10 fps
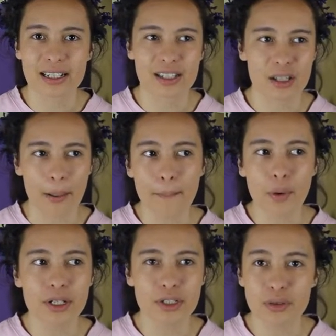At some
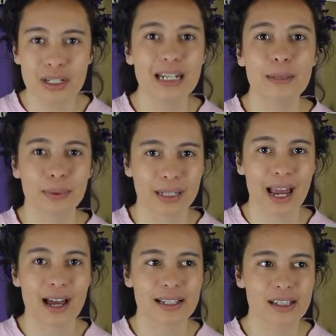point, you need a
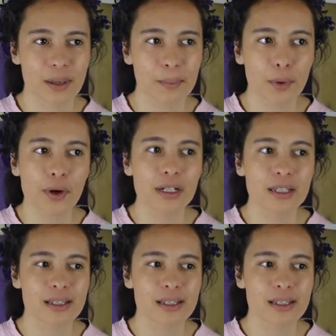plan. At some point,